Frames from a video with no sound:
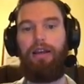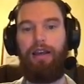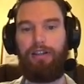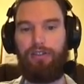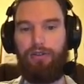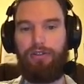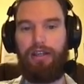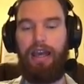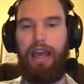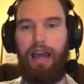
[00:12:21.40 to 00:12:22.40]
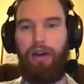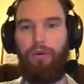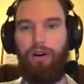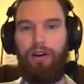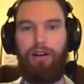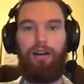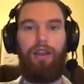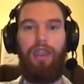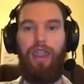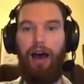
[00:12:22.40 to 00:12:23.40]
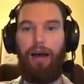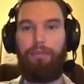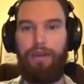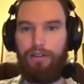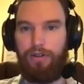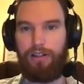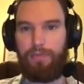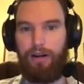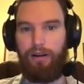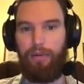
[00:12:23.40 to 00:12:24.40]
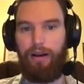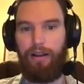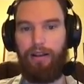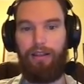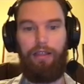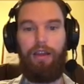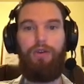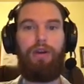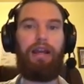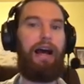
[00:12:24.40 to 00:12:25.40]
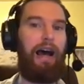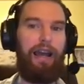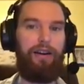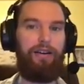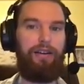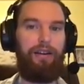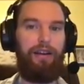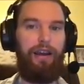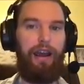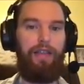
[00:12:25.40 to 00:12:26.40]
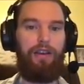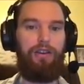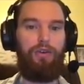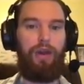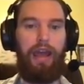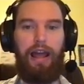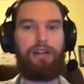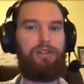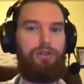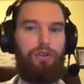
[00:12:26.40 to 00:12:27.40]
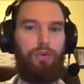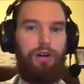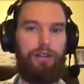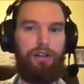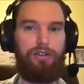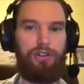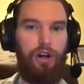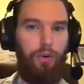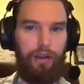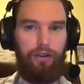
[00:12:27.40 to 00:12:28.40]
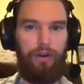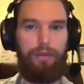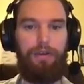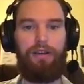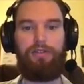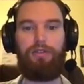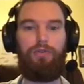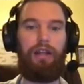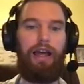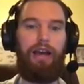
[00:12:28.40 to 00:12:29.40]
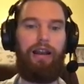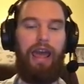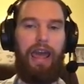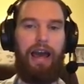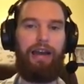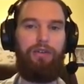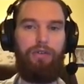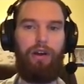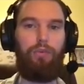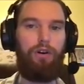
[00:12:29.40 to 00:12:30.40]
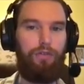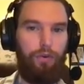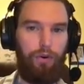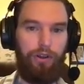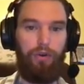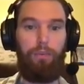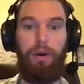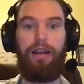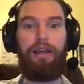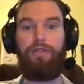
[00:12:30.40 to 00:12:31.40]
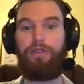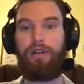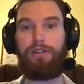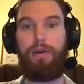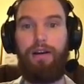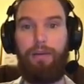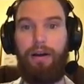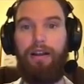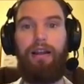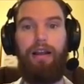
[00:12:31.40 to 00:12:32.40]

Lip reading: is using AI work, not being transparent about it. Then you get hired, and then you can't actually do the work that you're showing, right? Because you're relying on AI to do that work for you. But if you're transparent about it,